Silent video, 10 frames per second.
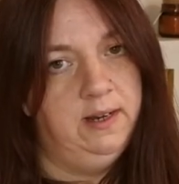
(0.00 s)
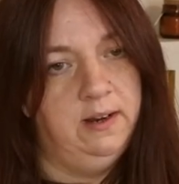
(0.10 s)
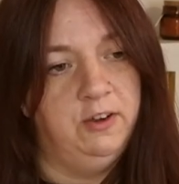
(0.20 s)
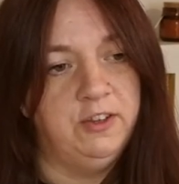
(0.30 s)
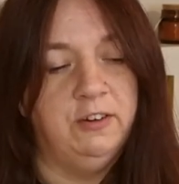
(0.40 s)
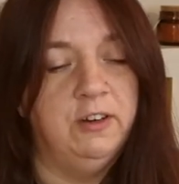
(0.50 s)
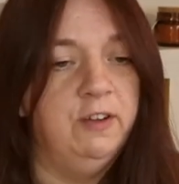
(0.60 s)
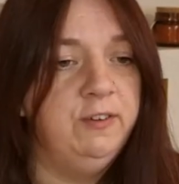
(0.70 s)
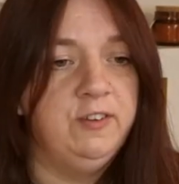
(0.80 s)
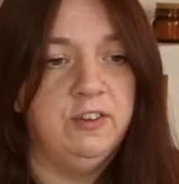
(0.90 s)
I don't know
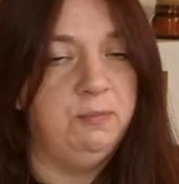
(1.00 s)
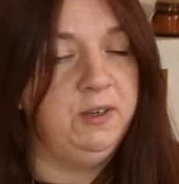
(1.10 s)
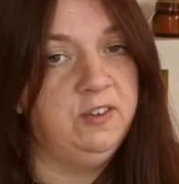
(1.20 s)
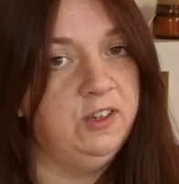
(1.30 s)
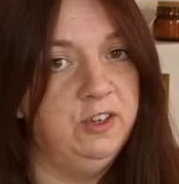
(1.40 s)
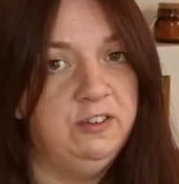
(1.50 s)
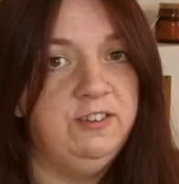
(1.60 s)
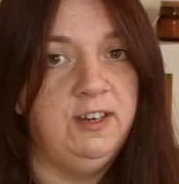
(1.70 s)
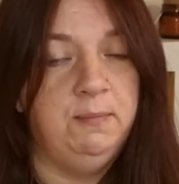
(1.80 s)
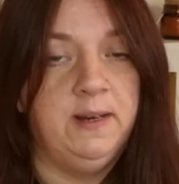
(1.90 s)
if it's just because I go to
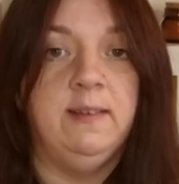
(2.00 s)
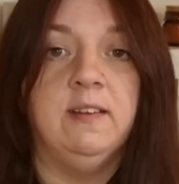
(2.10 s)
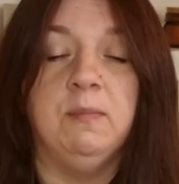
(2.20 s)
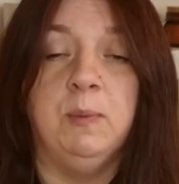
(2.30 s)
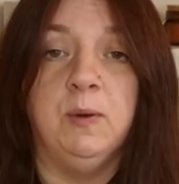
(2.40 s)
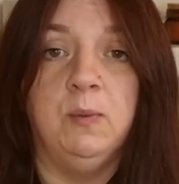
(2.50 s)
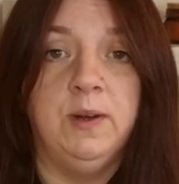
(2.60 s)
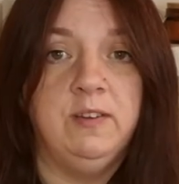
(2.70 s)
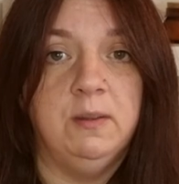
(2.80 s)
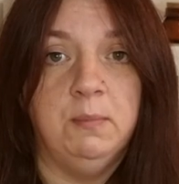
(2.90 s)
cheap places, but the
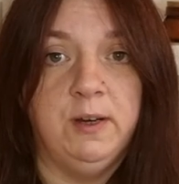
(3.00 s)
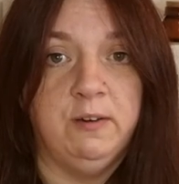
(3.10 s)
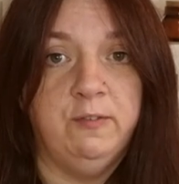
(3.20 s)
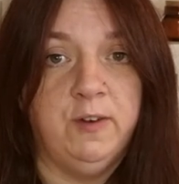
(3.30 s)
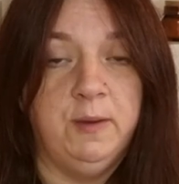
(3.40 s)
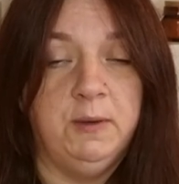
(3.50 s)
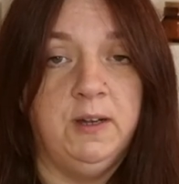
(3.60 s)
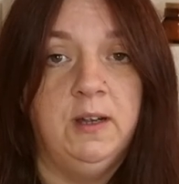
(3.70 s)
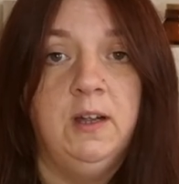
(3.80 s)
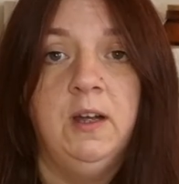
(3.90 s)
ones that are
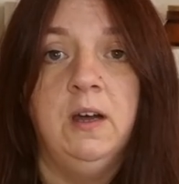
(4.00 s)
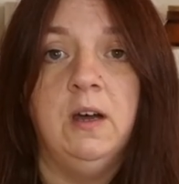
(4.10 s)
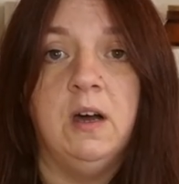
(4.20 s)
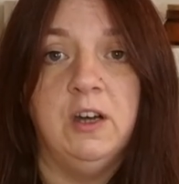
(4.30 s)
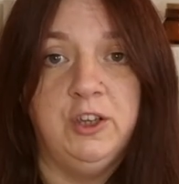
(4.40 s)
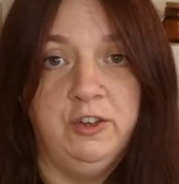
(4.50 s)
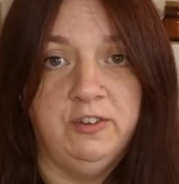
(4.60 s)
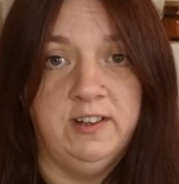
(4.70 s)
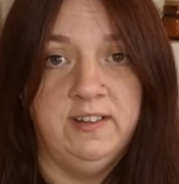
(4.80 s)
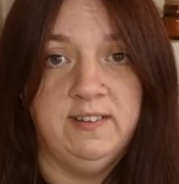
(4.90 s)
microfiber are
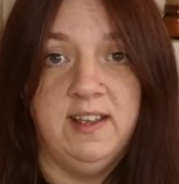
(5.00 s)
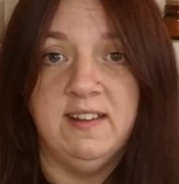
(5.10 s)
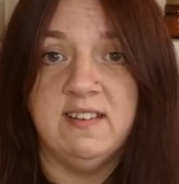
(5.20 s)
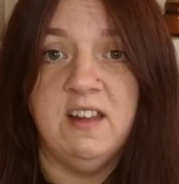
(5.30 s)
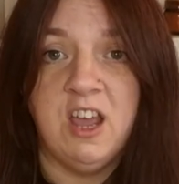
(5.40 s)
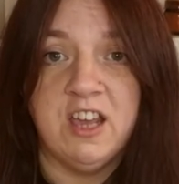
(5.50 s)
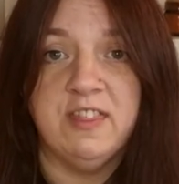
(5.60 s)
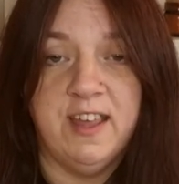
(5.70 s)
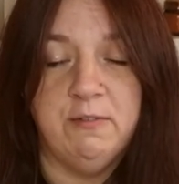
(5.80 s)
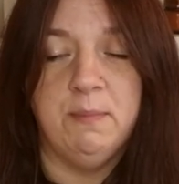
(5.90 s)
useless. It's like
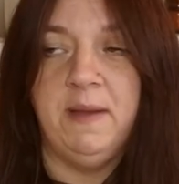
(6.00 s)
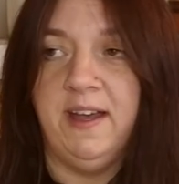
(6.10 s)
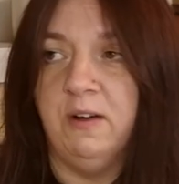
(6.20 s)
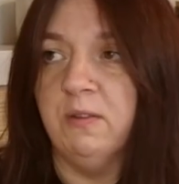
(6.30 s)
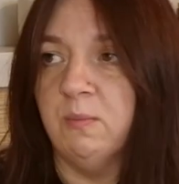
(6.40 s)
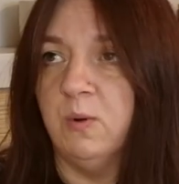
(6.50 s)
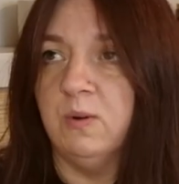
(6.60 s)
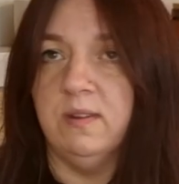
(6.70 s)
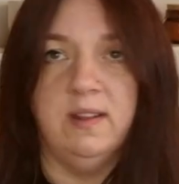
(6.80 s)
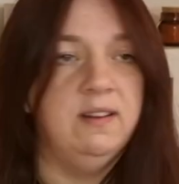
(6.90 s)
they repel the
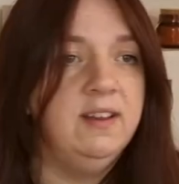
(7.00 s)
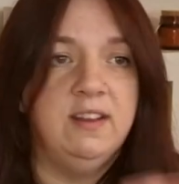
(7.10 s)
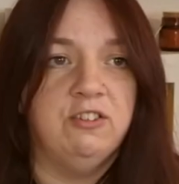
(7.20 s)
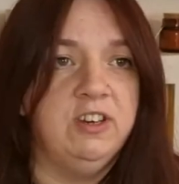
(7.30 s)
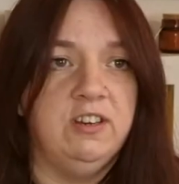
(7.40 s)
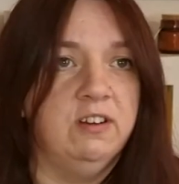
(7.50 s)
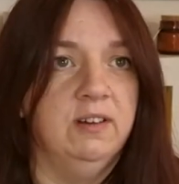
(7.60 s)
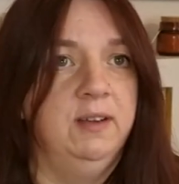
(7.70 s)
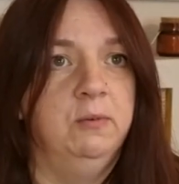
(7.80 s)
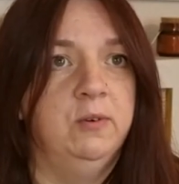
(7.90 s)
water. They literally don't
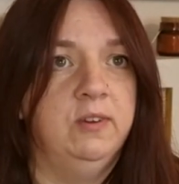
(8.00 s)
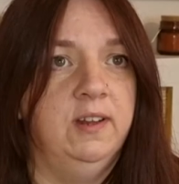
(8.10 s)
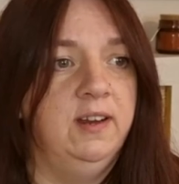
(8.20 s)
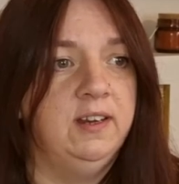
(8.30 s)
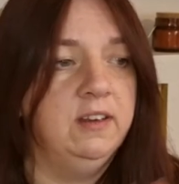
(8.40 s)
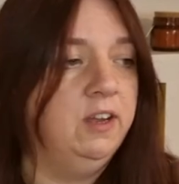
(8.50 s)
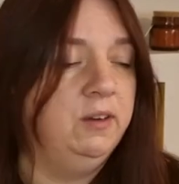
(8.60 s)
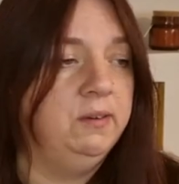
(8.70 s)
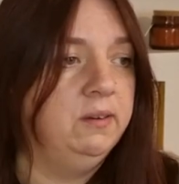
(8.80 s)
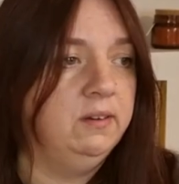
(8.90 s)
like water. They're like, no
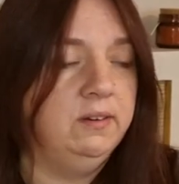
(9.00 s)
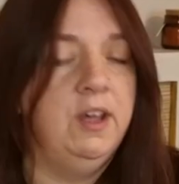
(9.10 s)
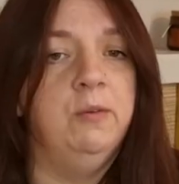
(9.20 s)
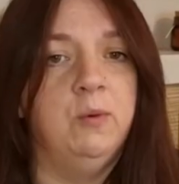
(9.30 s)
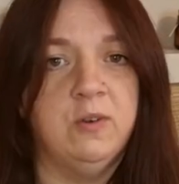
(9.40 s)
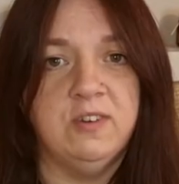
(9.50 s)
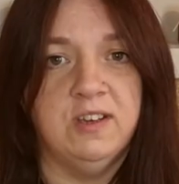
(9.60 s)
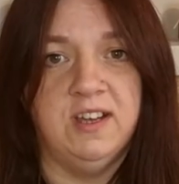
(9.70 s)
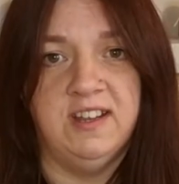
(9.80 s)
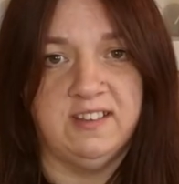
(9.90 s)

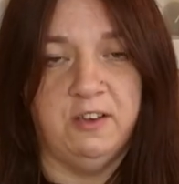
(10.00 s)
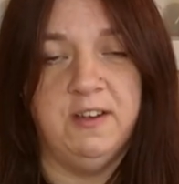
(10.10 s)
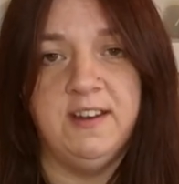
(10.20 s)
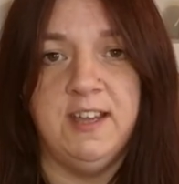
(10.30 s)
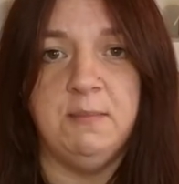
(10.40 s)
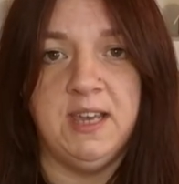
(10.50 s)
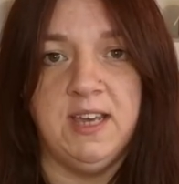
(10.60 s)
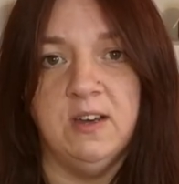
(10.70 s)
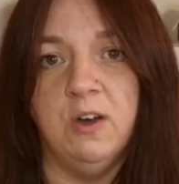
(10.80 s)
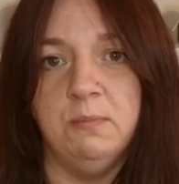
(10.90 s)
water is going near
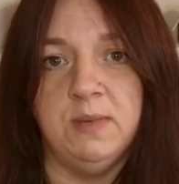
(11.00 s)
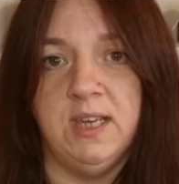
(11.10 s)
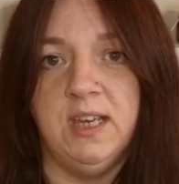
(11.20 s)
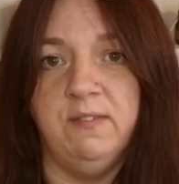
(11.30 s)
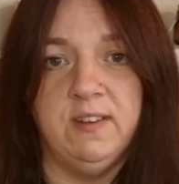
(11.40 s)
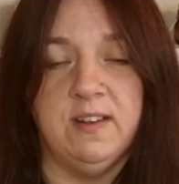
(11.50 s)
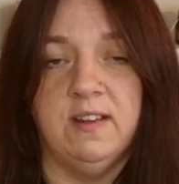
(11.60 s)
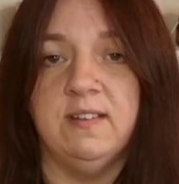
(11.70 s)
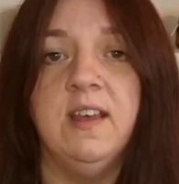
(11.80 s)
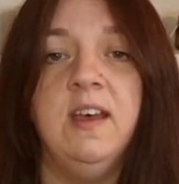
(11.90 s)
me, on me. If it
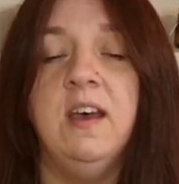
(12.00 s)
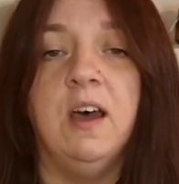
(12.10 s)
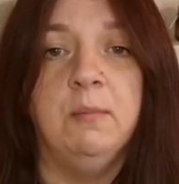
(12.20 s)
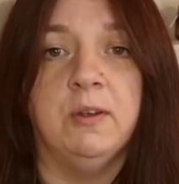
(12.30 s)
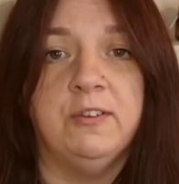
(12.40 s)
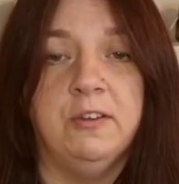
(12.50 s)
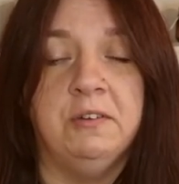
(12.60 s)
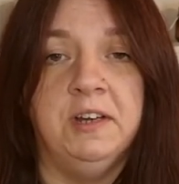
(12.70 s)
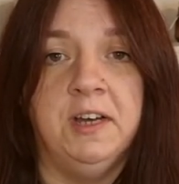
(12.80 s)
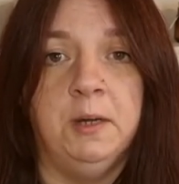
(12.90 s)
does, I'm not
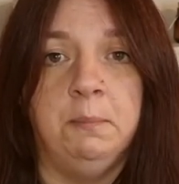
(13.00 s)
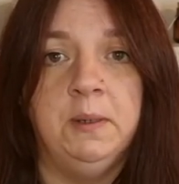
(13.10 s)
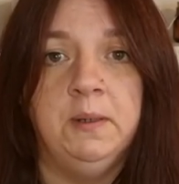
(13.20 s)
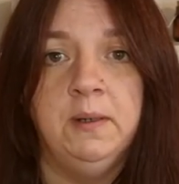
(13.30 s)
soaking it up.